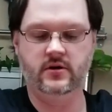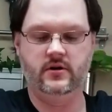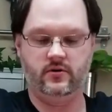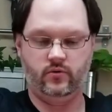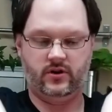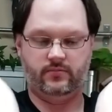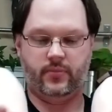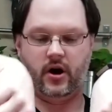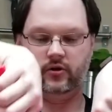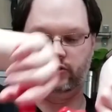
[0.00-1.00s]
with
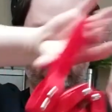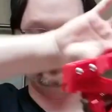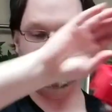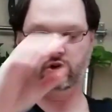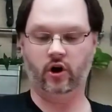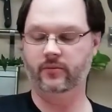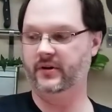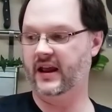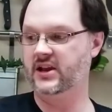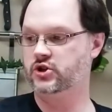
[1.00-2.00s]
bottles losing
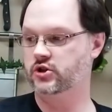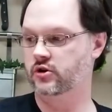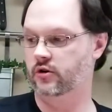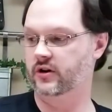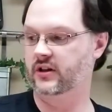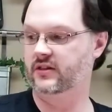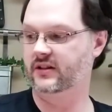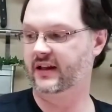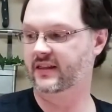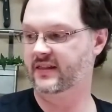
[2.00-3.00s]
carbonation or anything
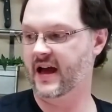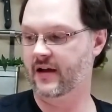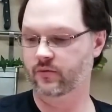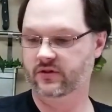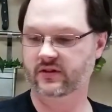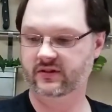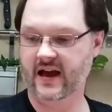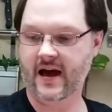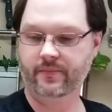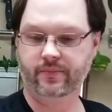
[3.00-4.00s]
like that with this
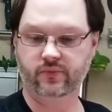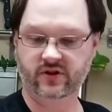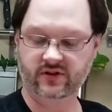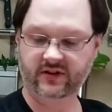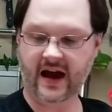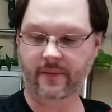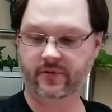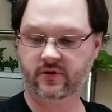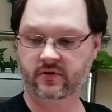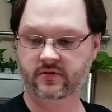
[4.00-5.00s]

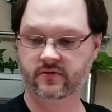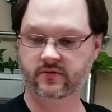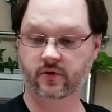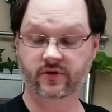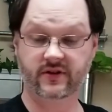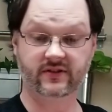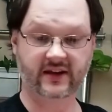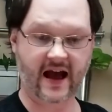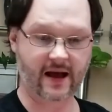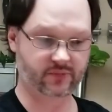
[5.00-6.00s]
capper or these
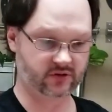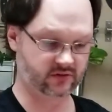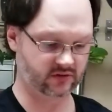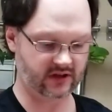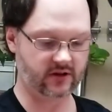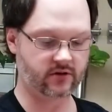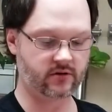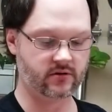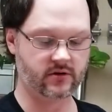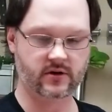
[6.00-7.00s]
caps
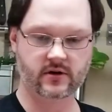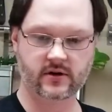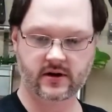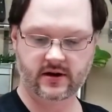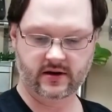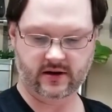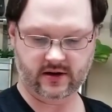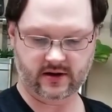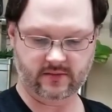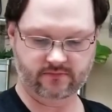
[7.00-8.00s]
either.
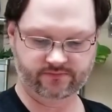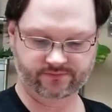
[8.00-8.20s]
Not